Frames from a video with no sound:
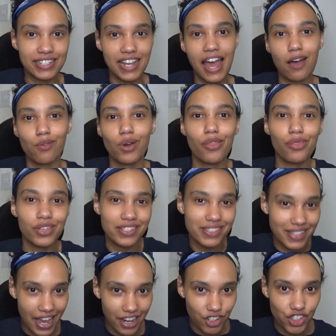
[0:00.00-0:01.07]
down the
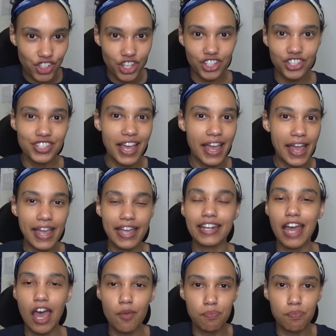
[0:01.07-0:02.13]
sections in a